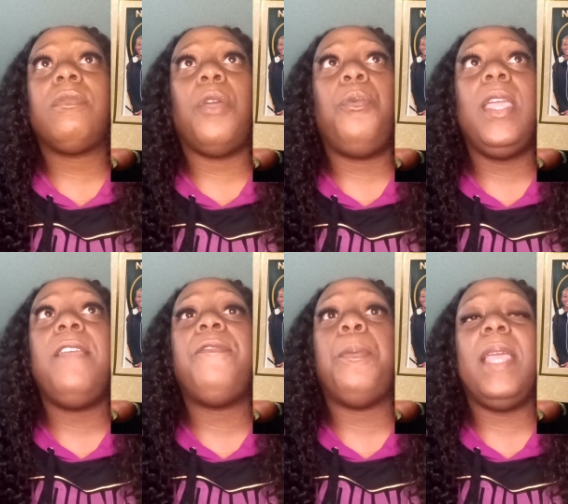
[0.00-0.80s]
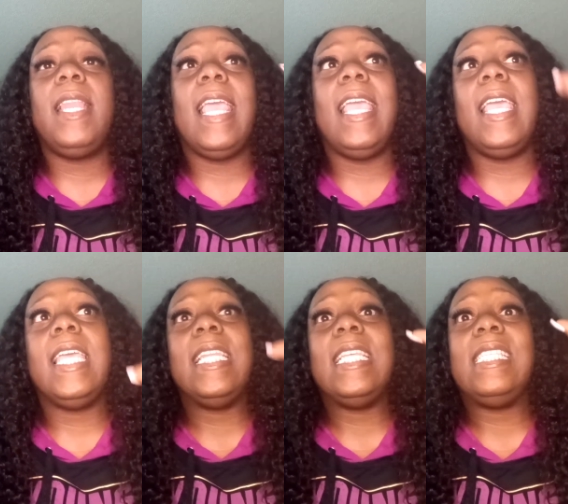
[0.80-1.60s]
We've been
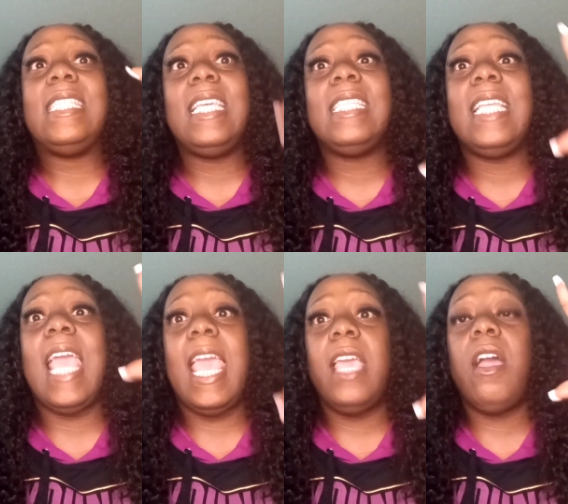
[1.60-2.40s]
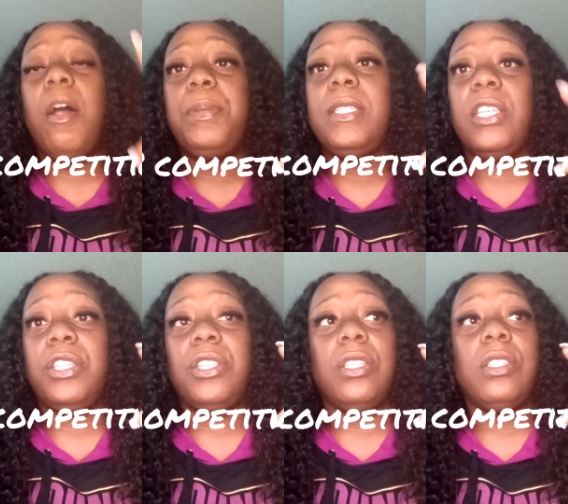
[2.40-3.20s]
in 68
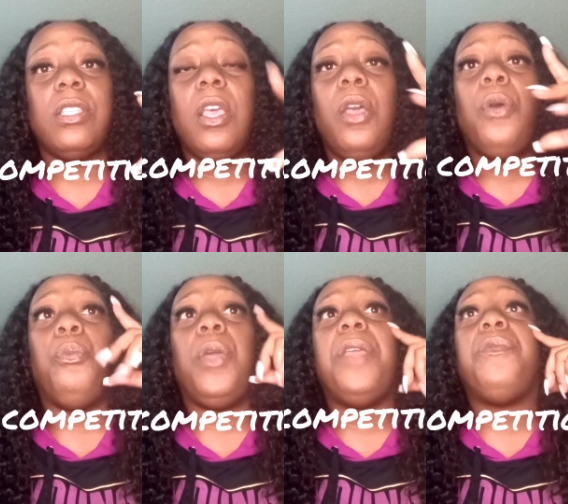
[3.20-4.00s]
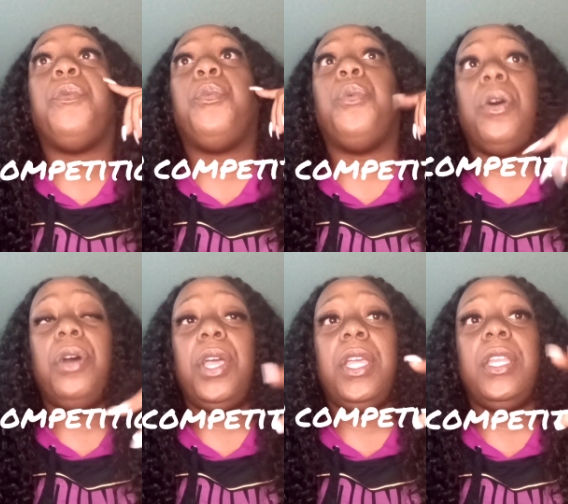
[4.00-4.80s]
competitions. We've
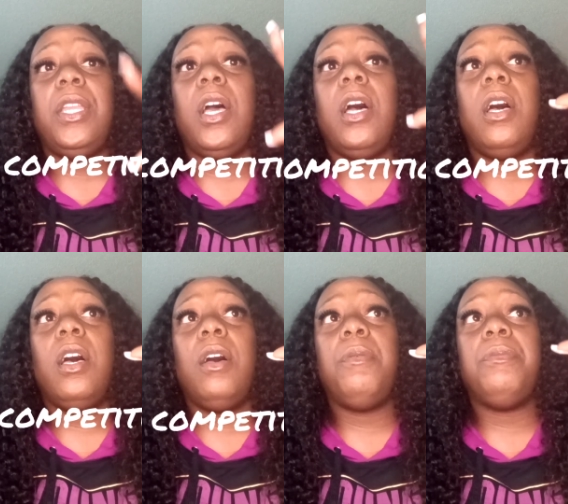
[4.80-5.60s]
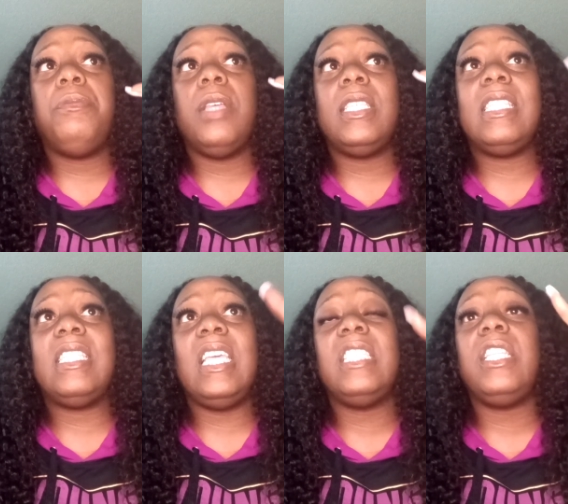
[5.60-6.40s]
won
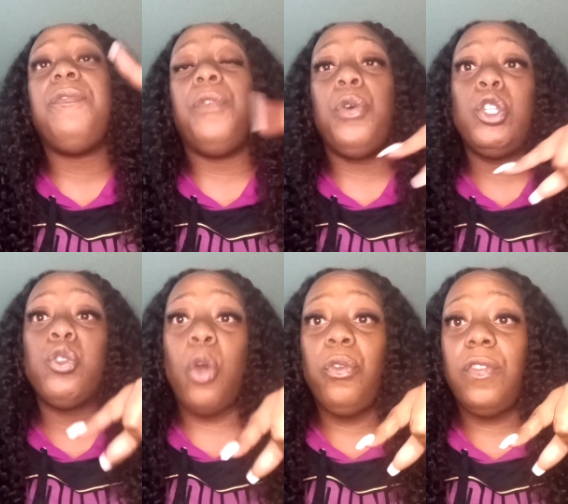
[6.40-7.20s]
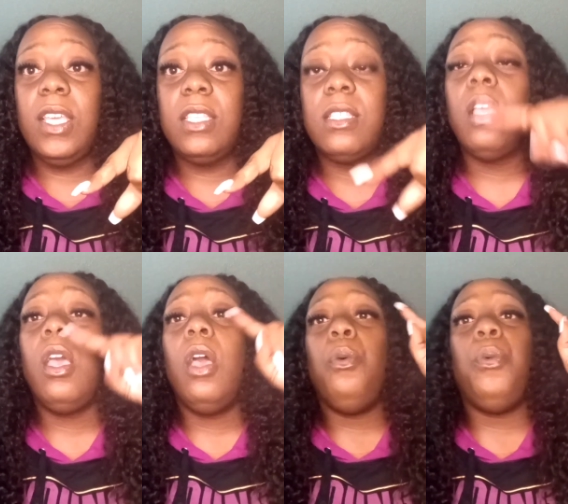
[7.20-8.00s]
64 trophies.
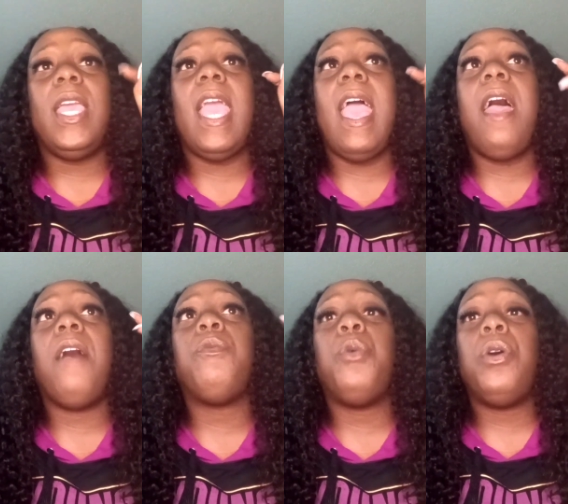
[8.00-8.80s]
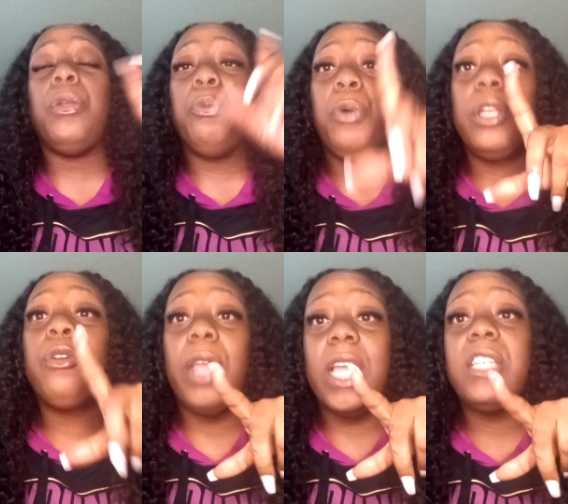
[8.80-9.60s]
We have won one
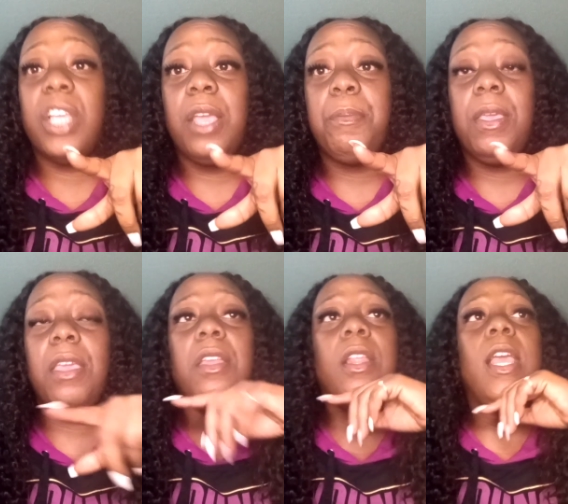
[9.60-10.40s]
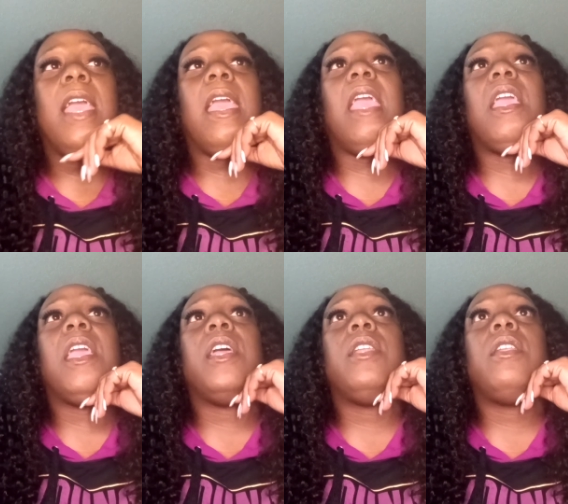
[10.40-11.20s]
grand champion,
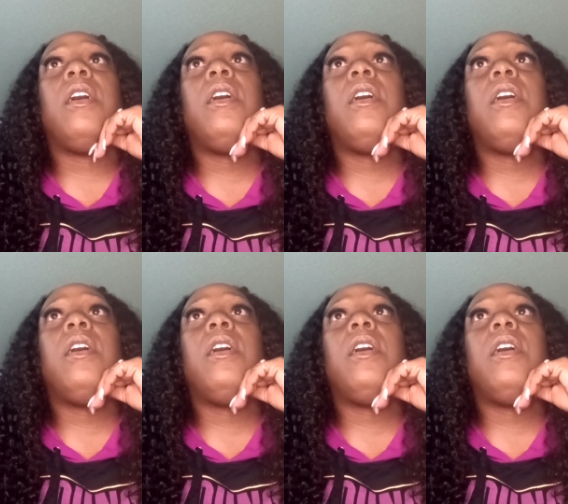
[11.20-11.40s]
and